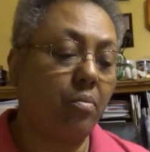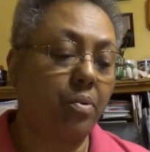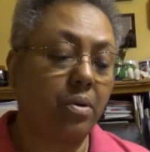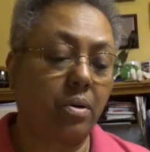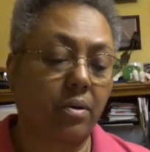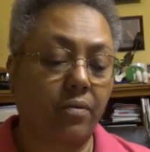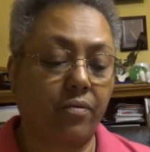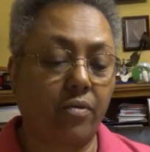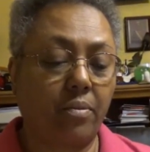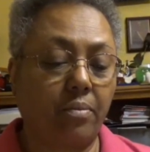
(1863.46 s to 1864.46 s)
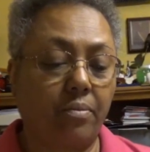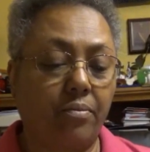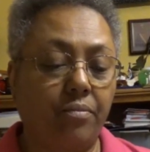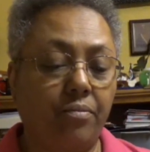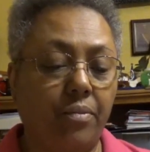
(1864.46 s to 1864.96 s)
book
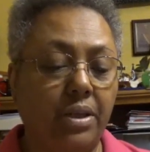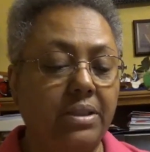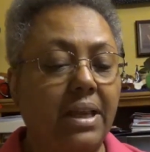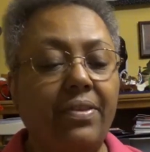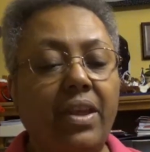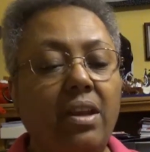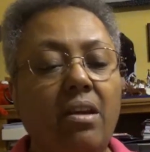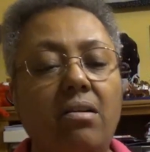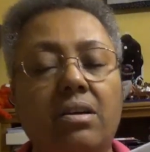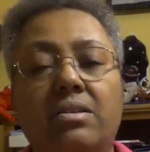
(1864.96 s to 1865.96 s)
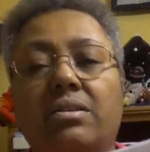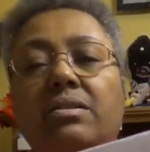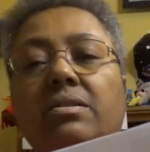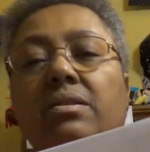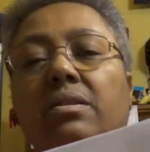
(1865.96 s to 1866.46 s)
it's not that large,
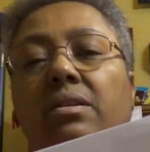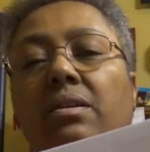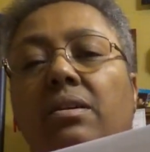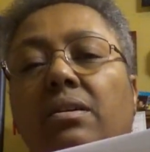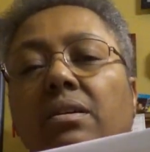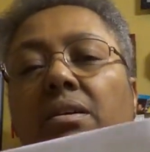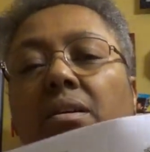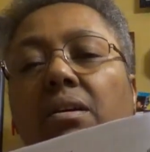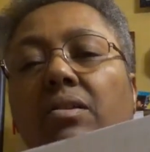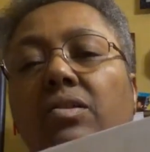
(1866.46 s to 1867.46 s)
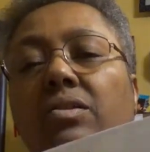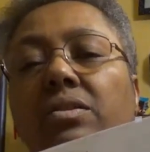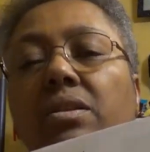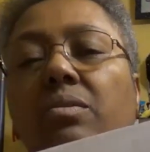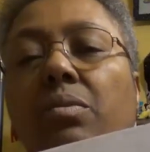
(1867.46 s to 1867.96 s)
but you can
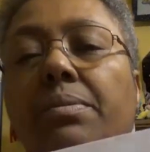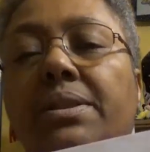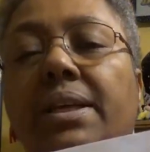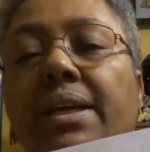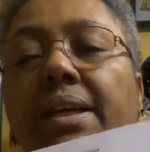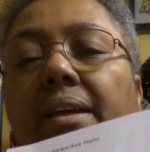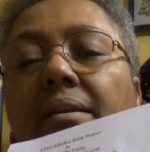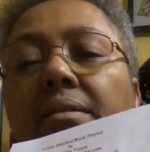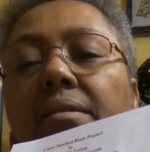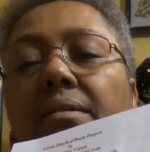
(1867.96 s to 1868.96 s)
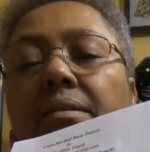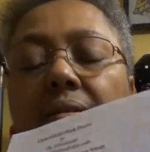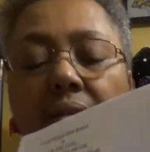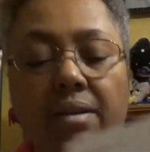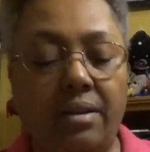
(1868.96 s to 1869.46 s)
see the woman's hand
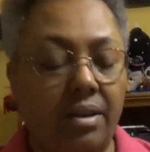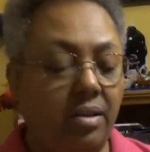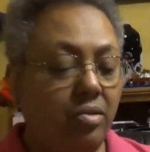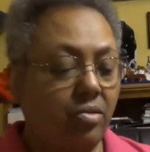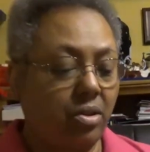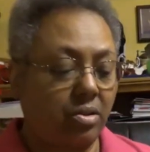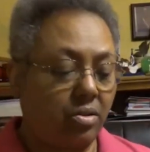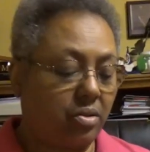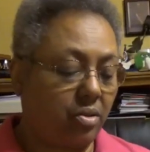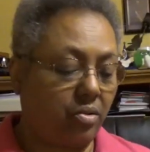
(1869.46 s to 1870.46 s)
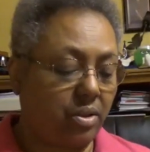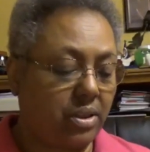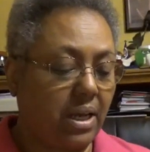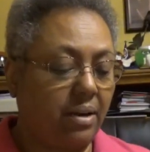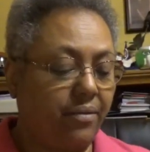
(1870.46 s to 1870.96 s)
in the instructions. So it's
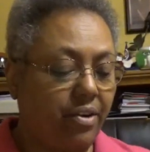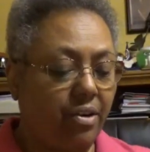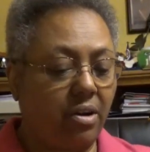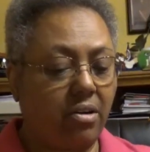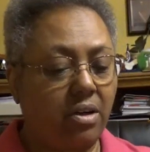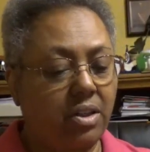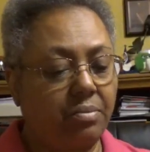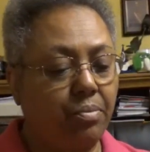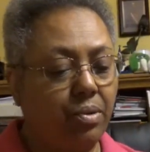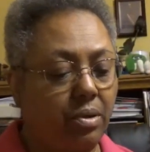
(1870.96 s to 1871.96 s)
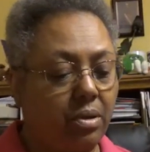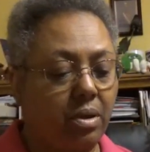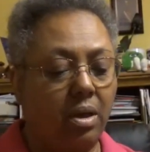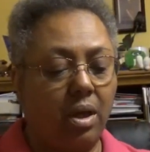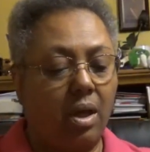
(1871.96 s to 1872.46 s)
not a very large book,
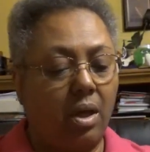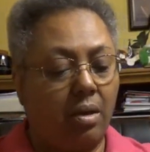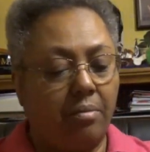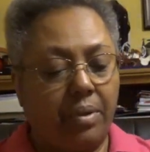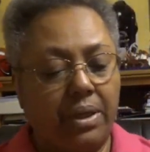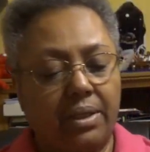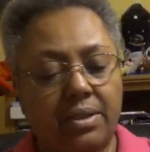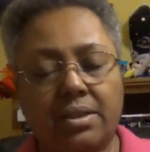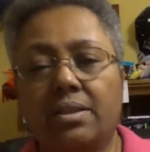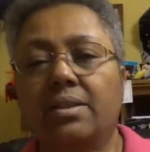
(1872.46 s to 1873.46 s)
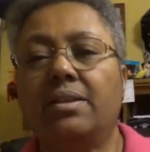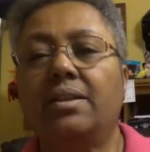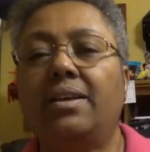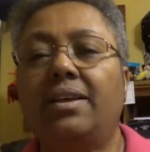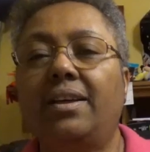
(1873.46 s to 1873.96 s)
but
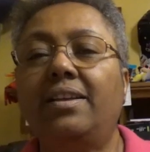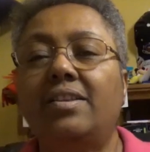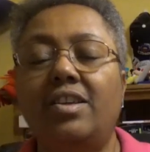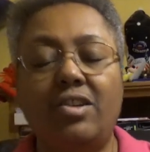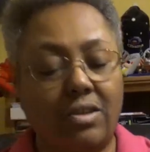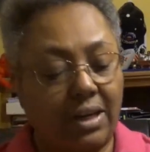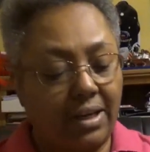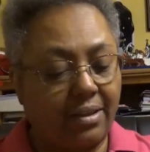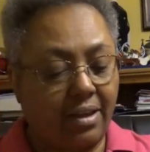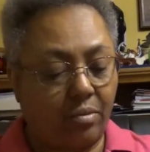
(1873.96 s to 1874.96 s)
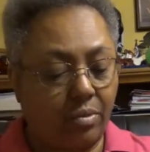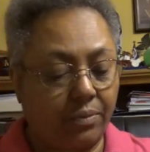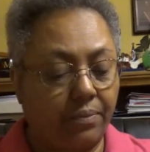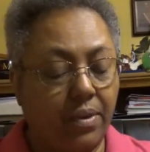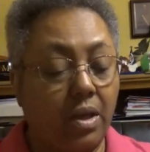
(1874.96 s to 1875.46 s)
it's cute. I like that one.
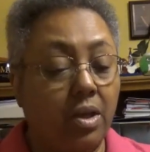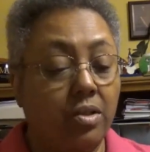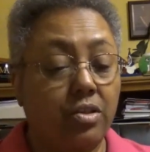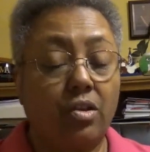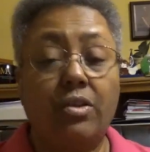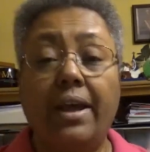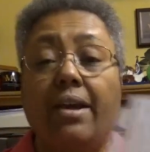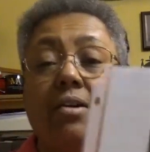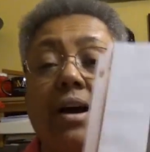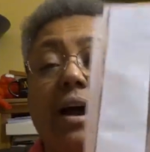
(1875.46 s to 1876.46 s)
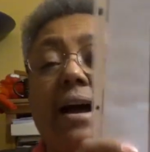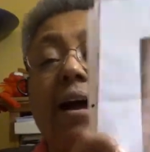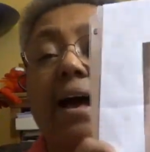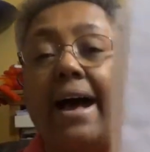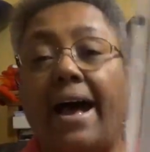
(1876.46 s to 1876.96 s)
So now
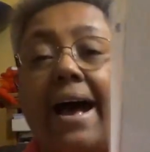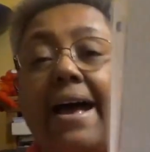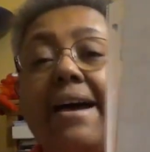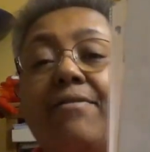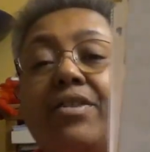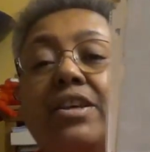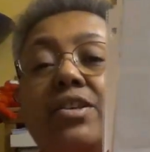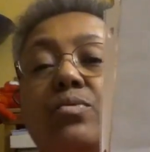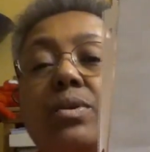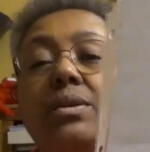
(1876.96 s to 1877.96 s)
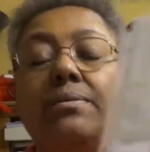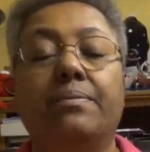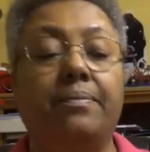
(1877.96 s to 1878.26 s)
I have this one,